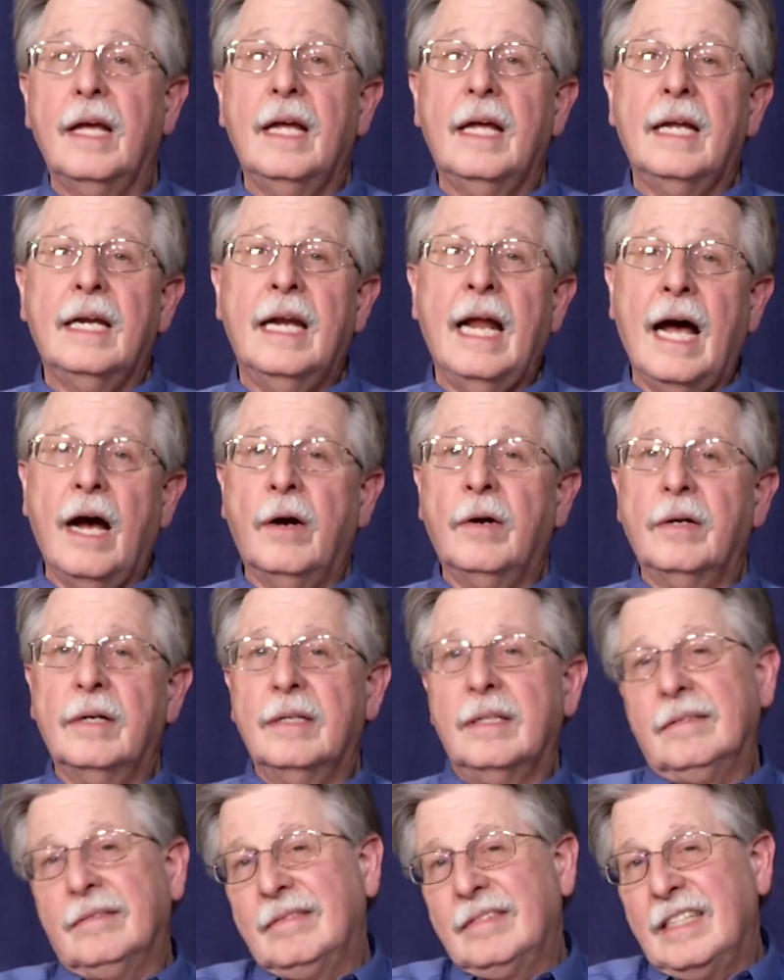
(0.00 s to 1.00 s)
Now,
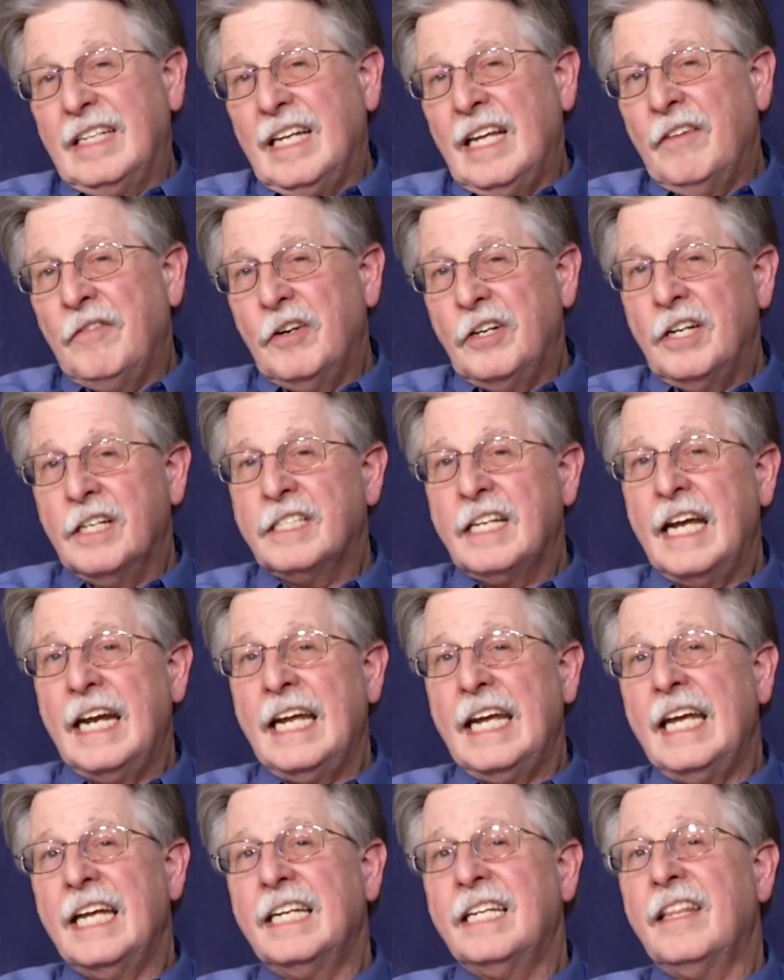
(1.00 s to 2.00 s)
if you're just getting
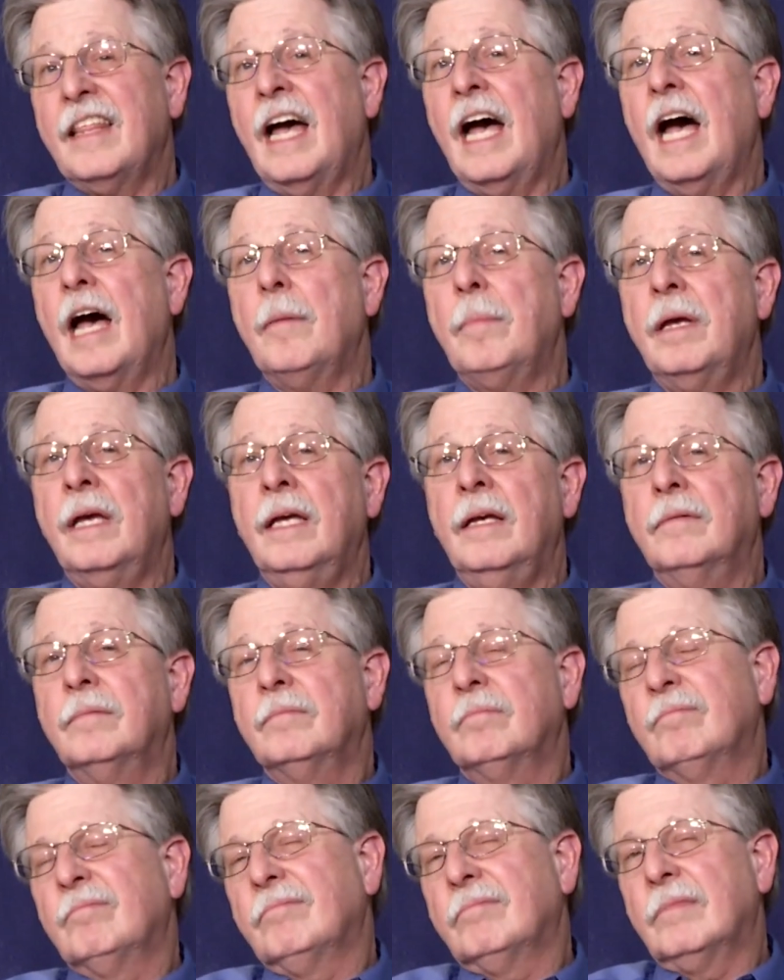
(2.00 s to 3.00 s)
into the hobby,
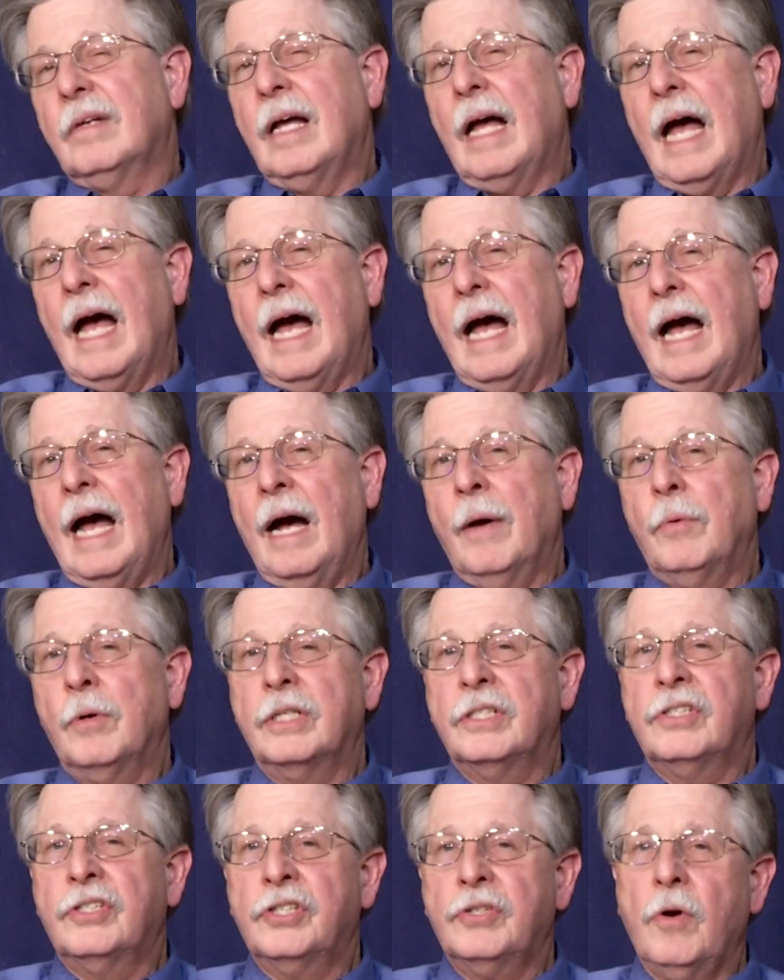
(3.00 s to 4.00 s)
I
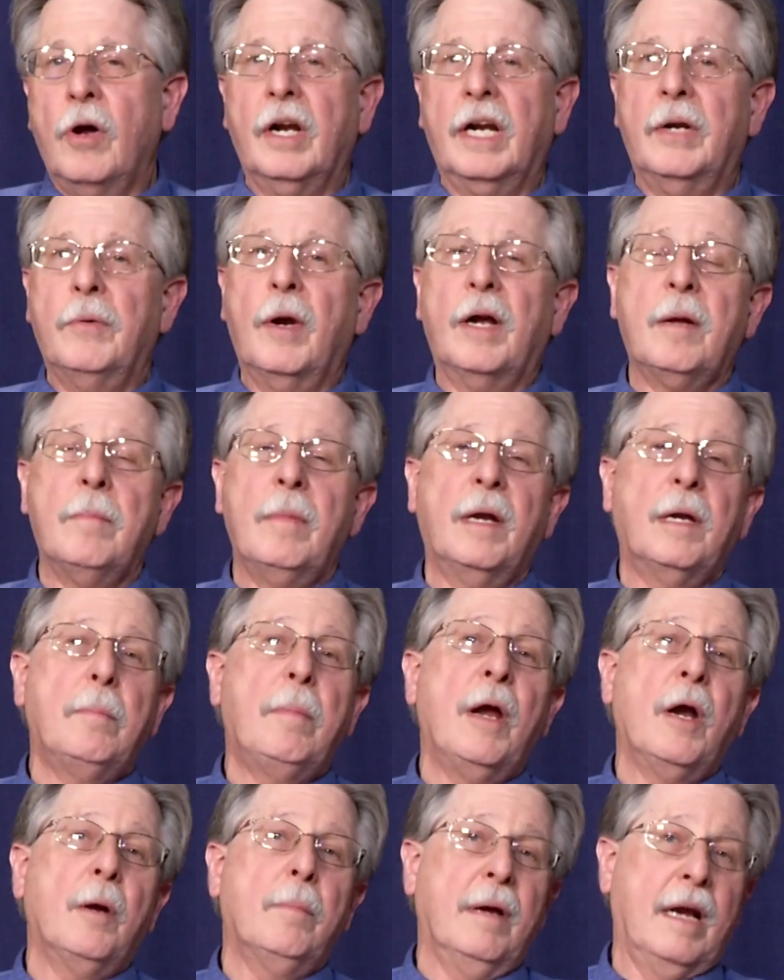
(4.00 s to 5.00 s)
would strongly recommend a
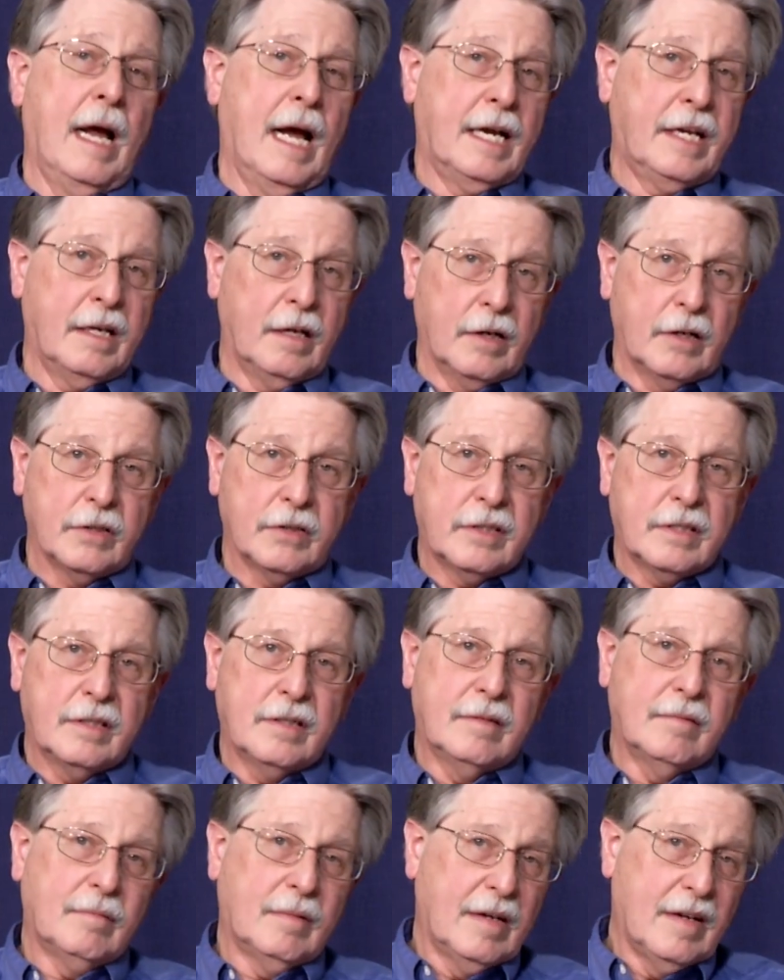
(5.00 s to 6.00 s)
pair of binoculars.
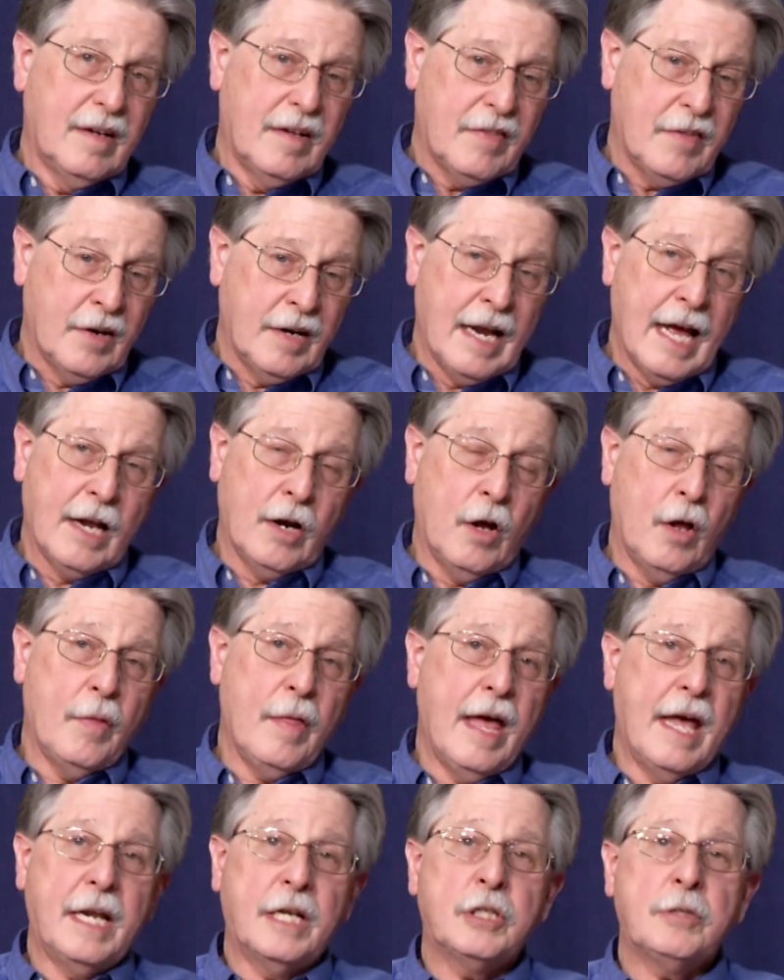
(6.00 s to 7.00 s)
They're not all
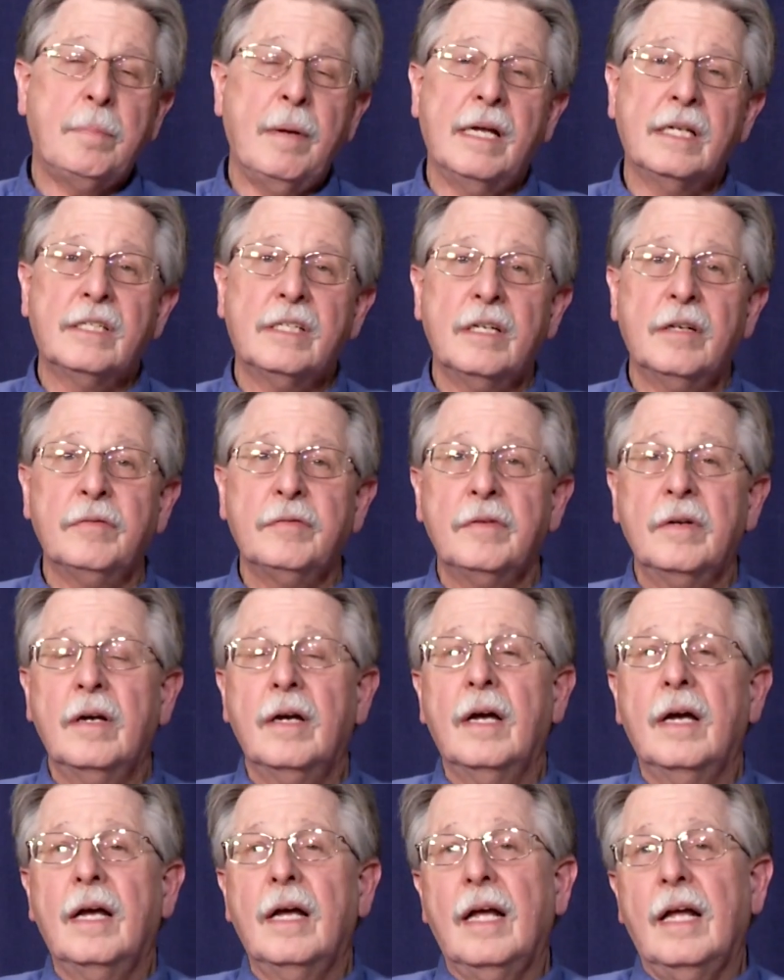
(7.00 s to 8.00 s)
that expensive.
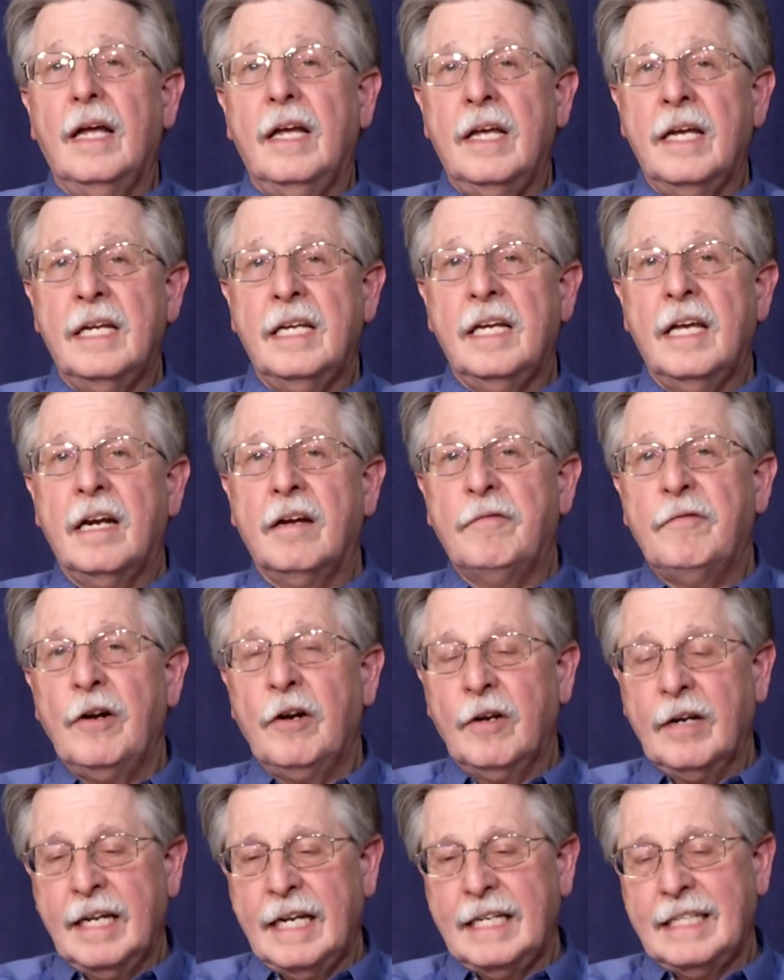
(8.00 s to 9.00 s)
You can get a
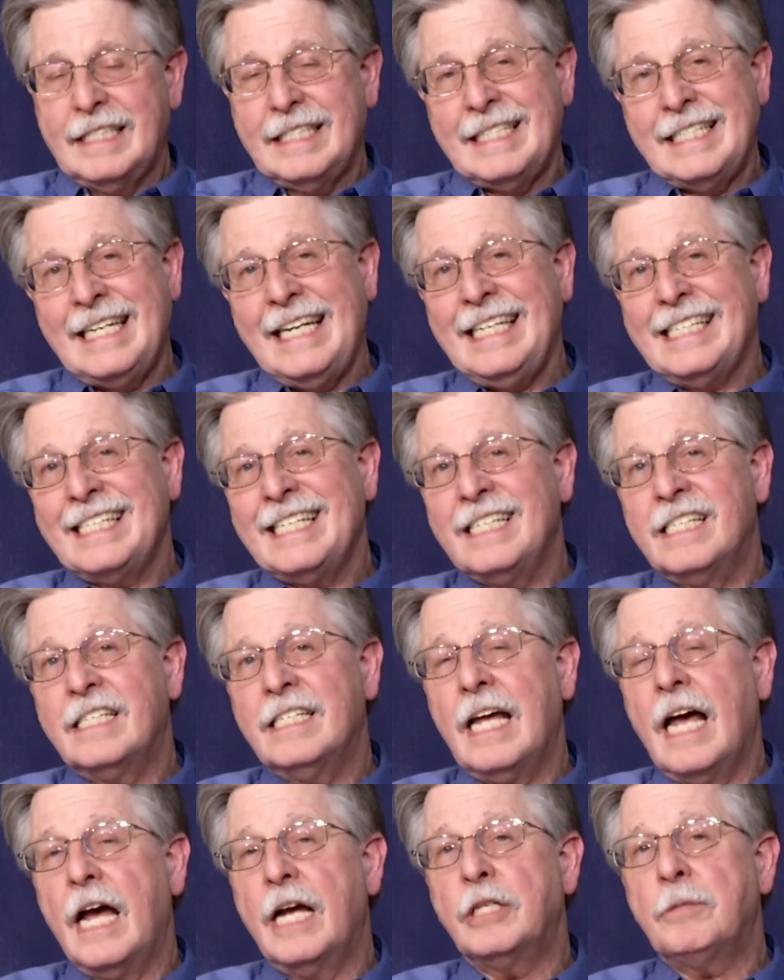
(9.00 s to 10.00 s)
fairly decent
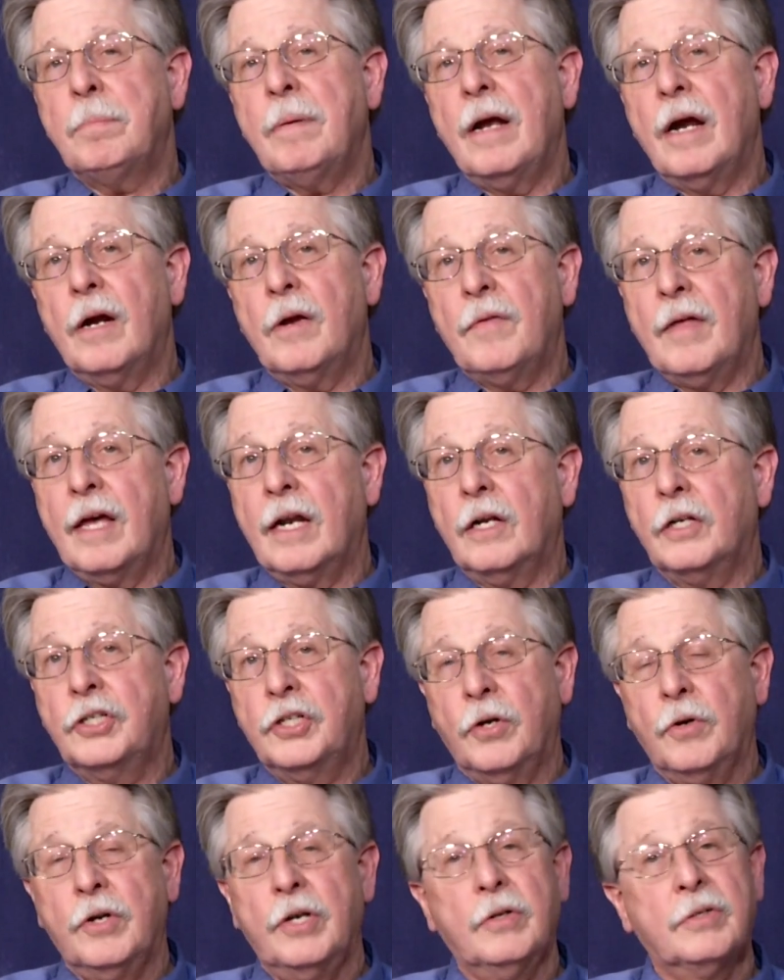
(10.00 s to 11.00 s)
sized pair that'll
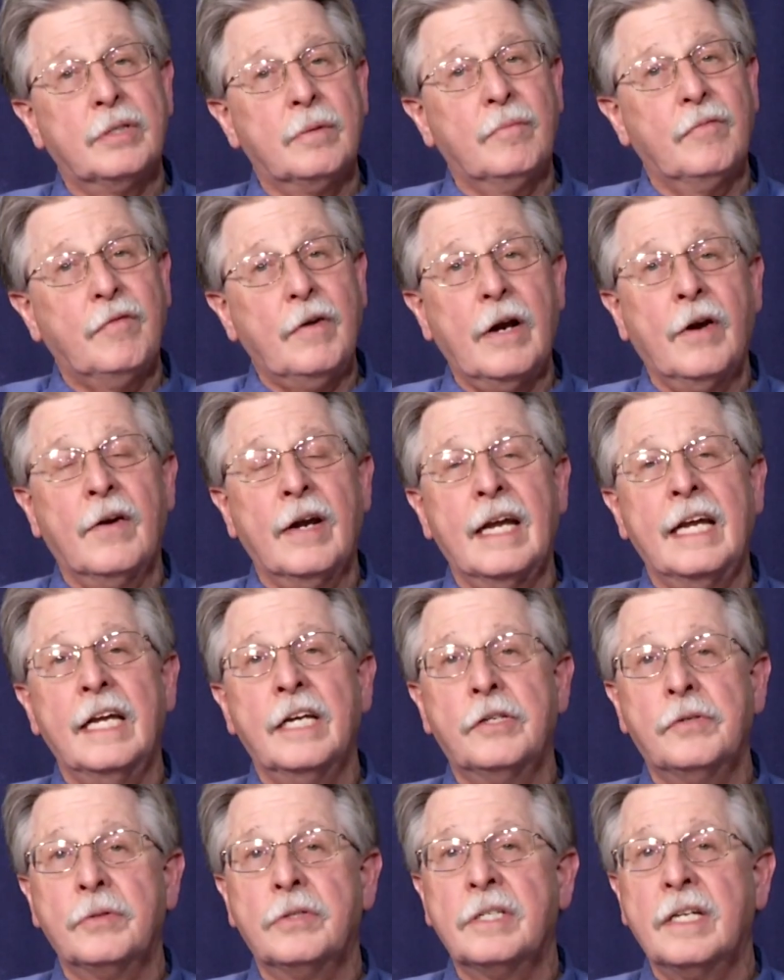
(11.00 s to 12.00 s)
show you some very
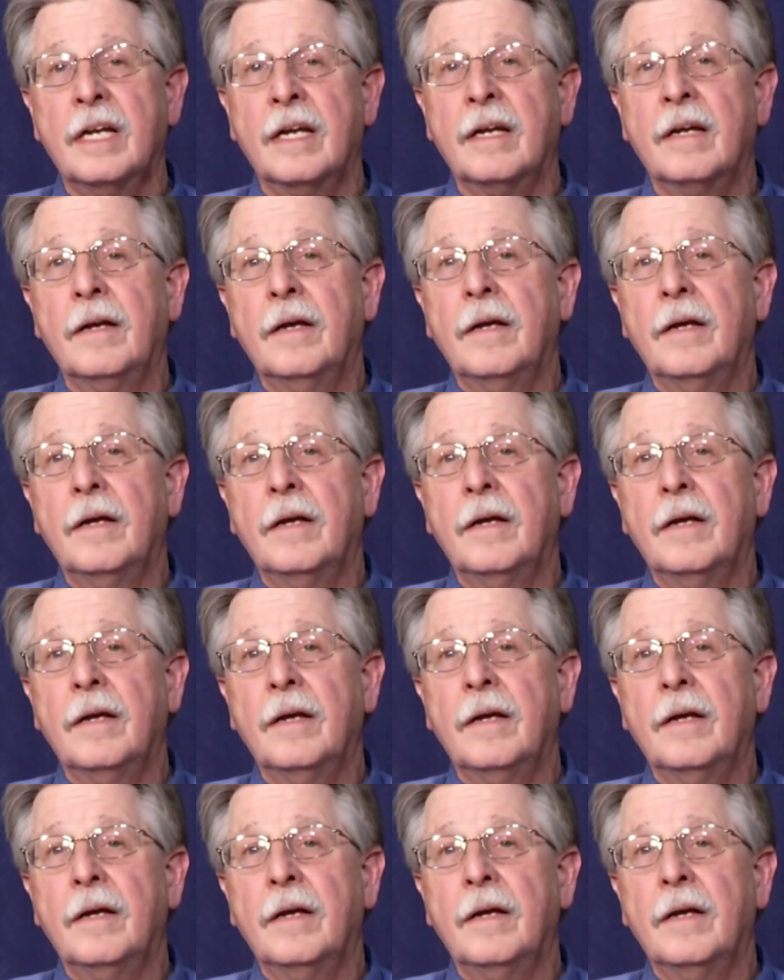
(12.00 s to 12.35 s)
interesting